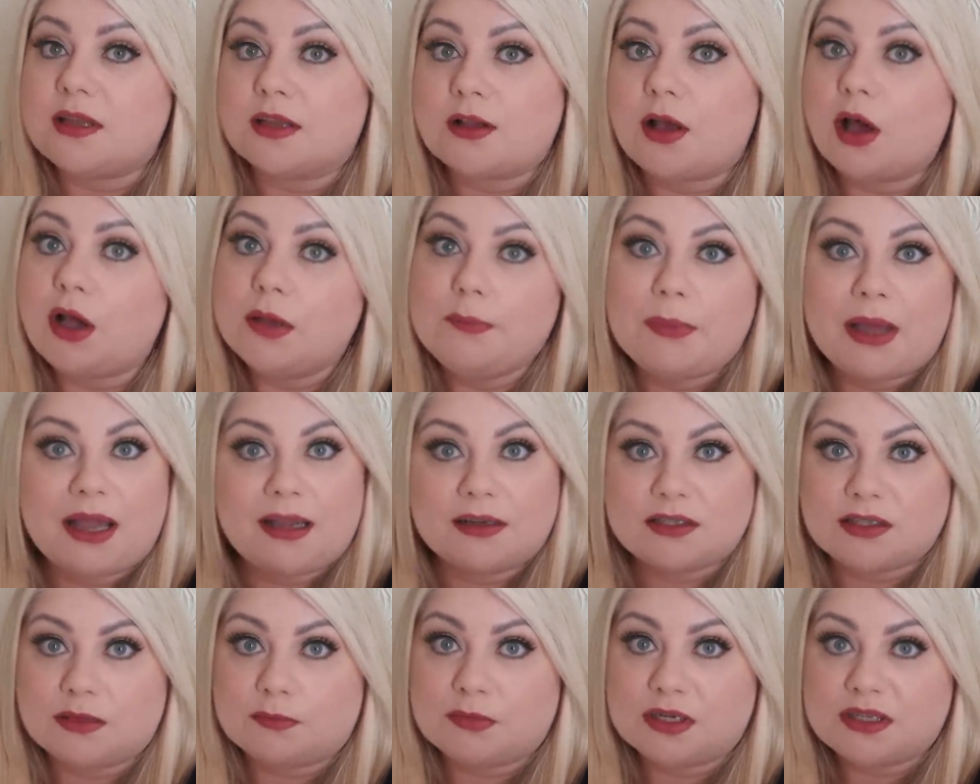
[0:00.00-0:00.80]
Like, I
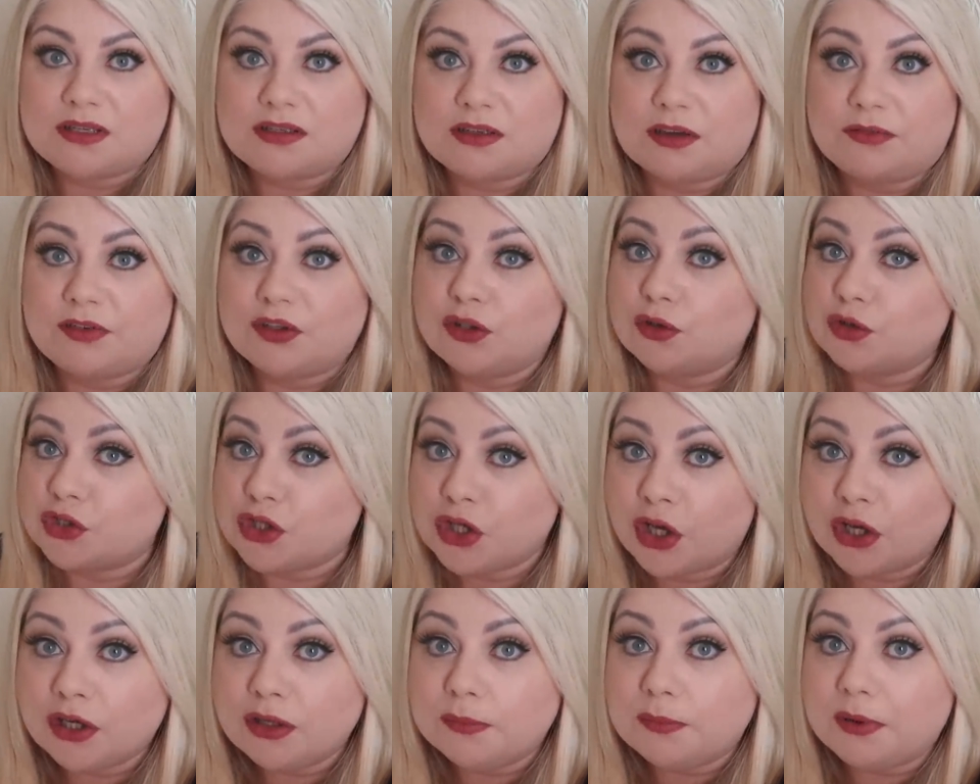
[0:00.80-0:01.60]
packed up my stuff in
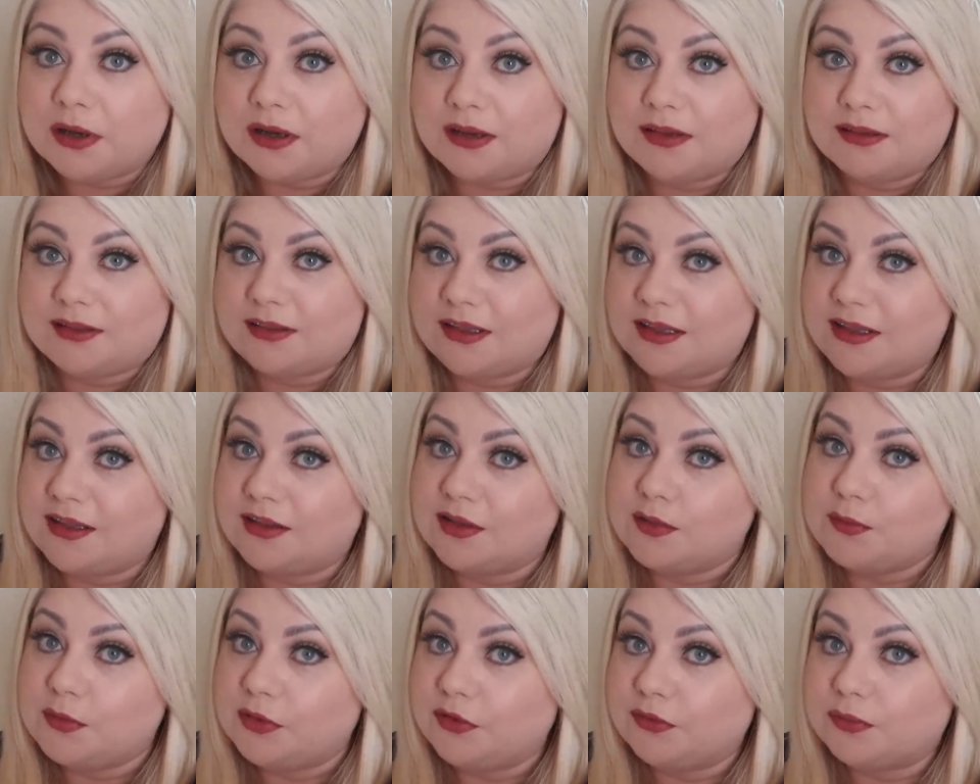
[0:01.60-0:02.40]
October
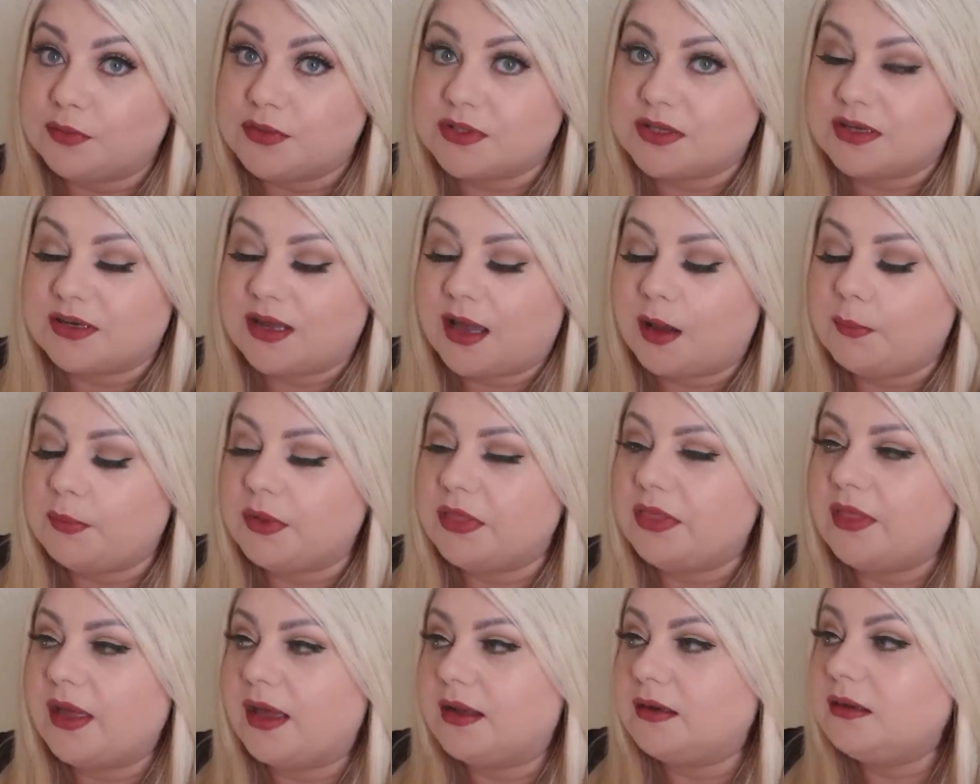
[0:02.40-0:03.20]
thinking the move was going to
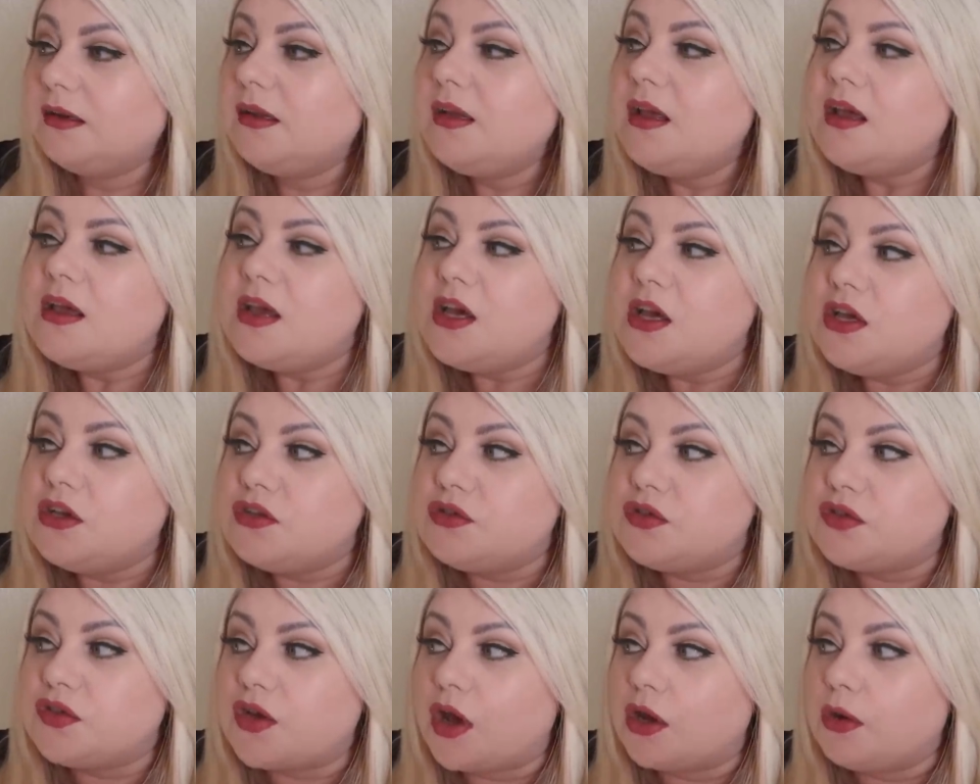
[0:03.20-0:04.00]
happen then,
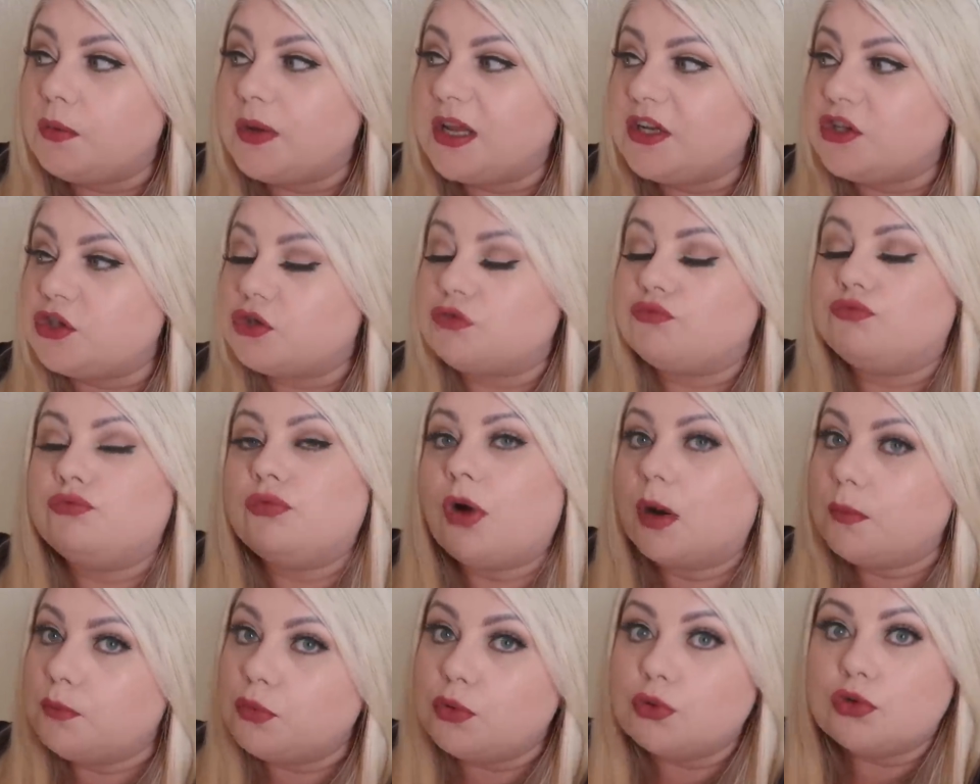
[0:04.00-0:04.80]
so it just
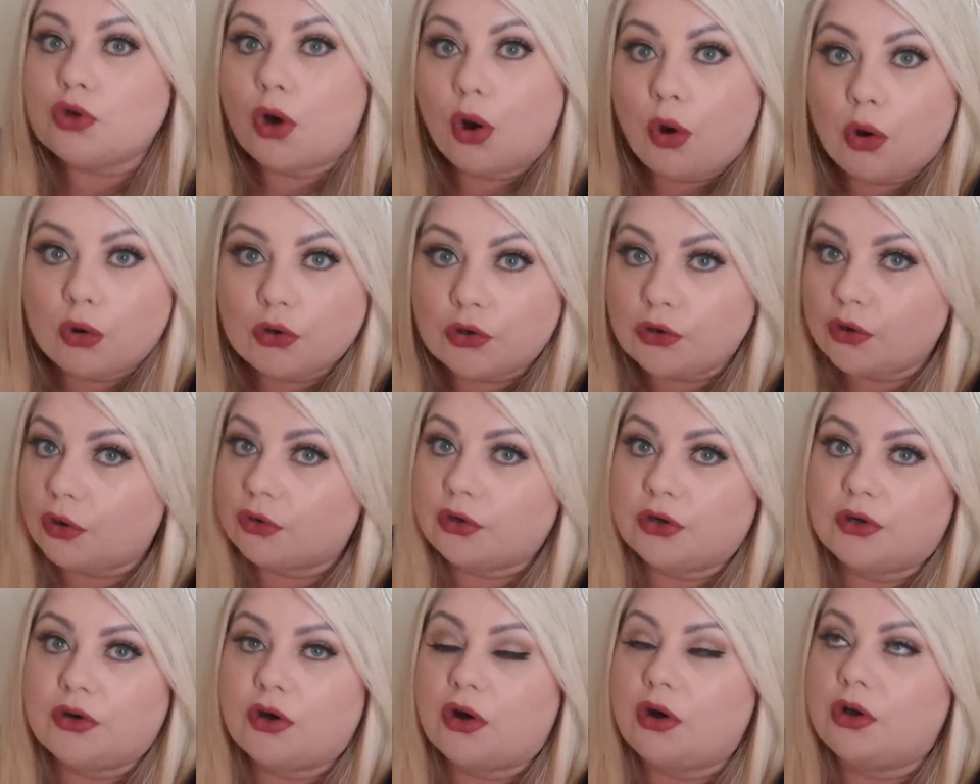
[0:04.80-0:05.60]
rumbled on and
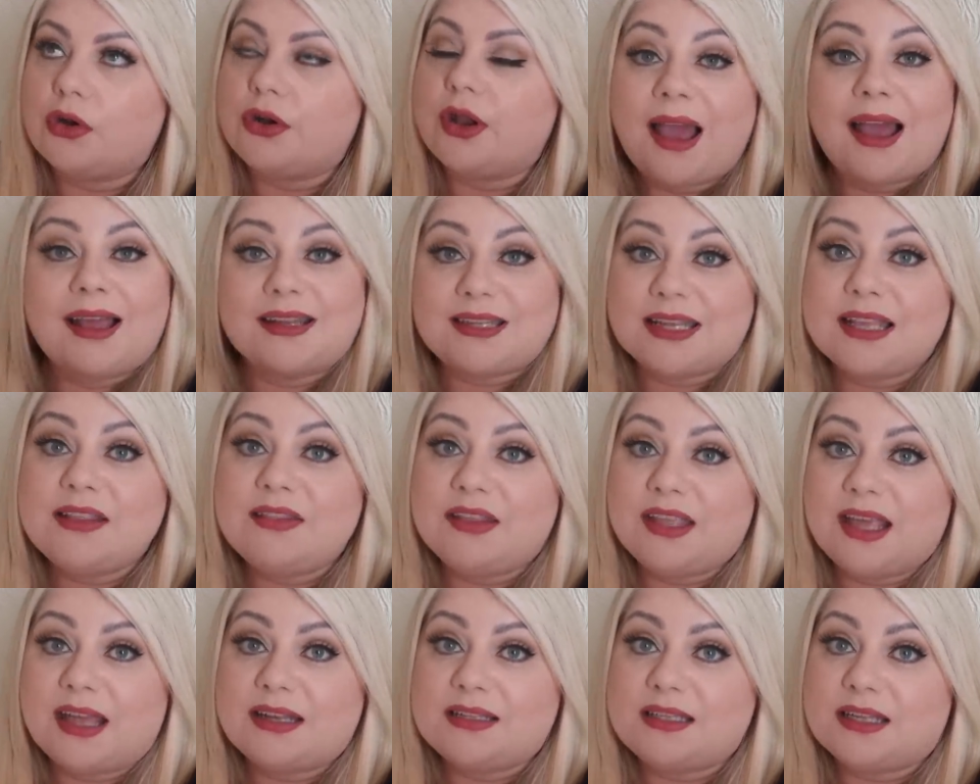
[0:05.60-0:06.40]
on and on, and
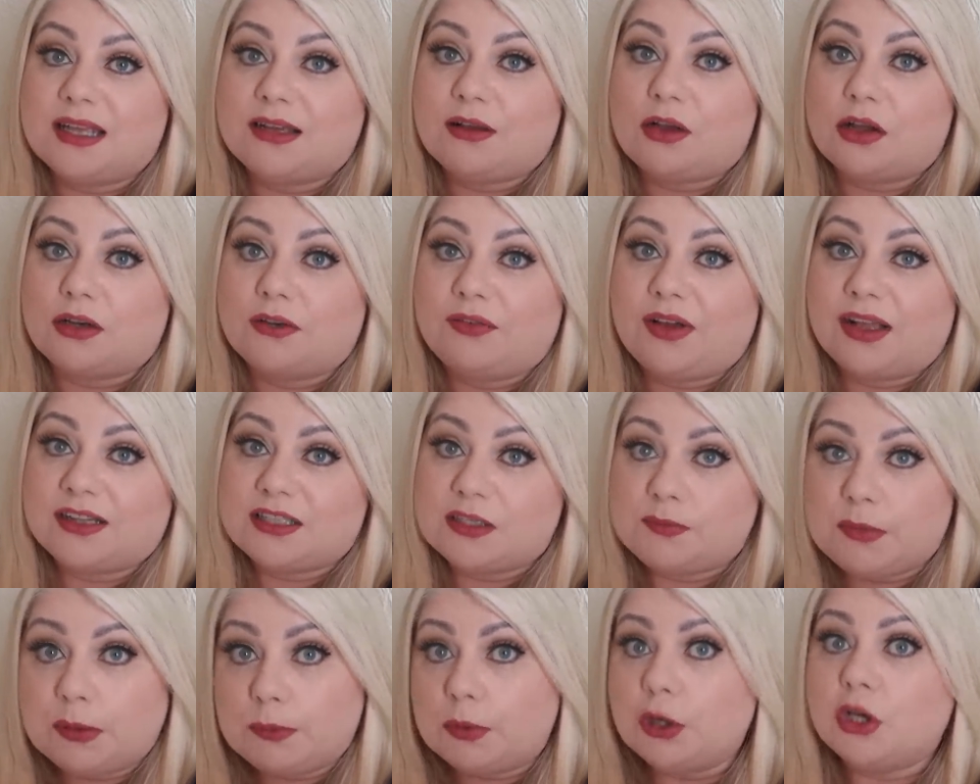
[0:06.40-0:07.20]
in the end it kind of
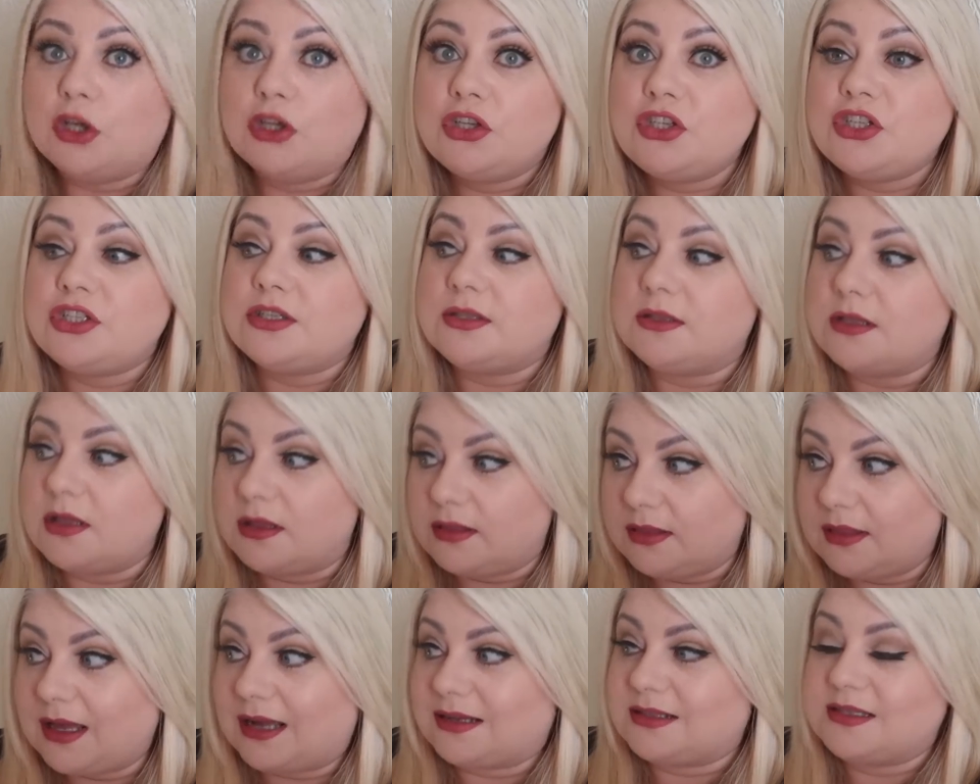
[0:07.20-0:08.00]
had to be pushed
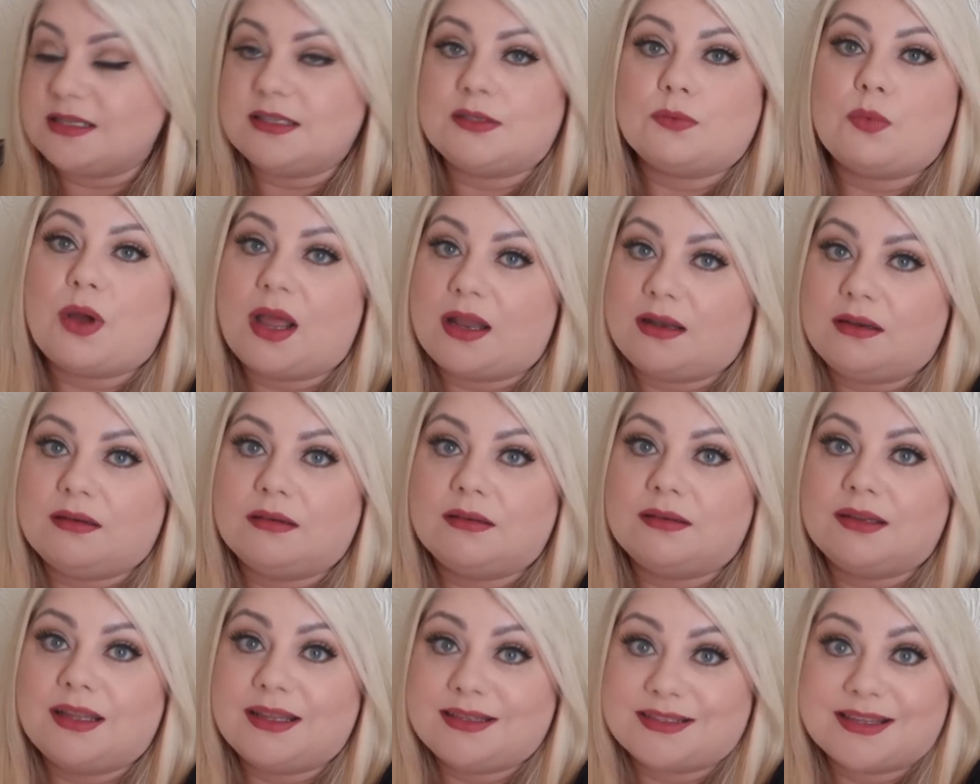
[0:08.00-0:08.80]
that is
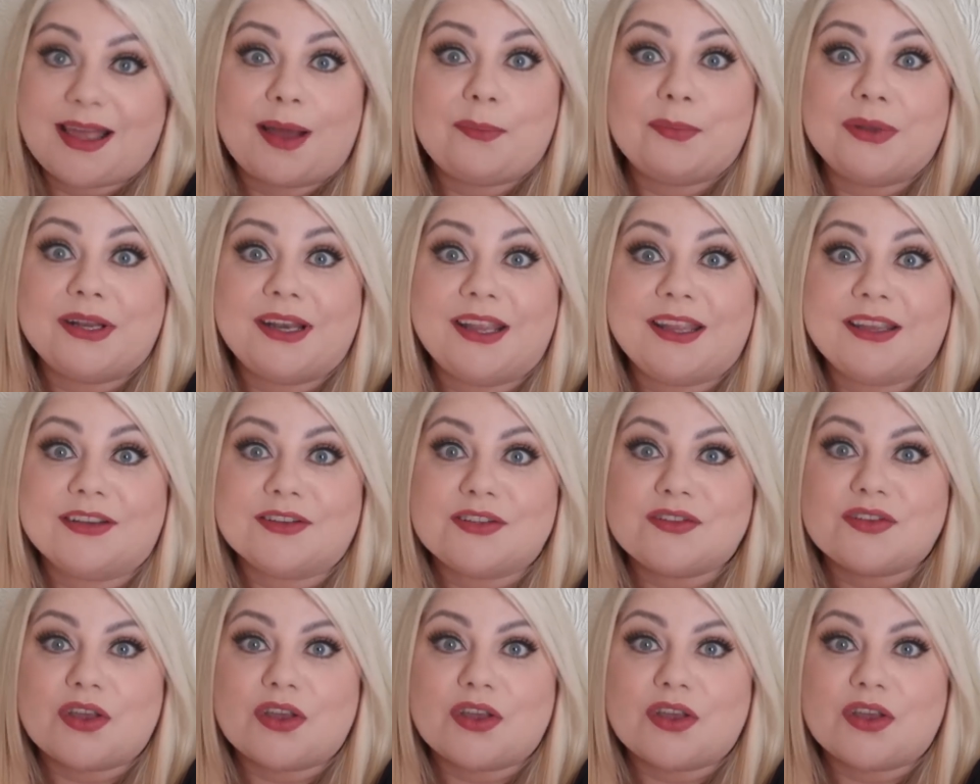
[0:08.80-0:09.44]
when it's happening.